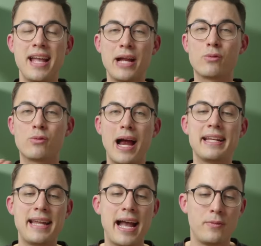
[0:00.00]
And
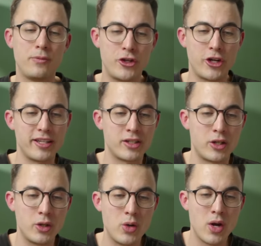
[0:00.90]
right now, just
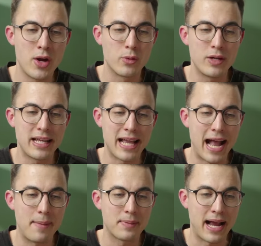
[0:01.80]
to
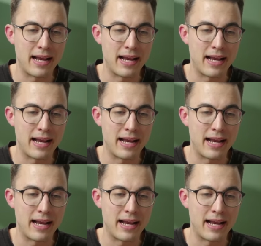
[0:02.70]
recap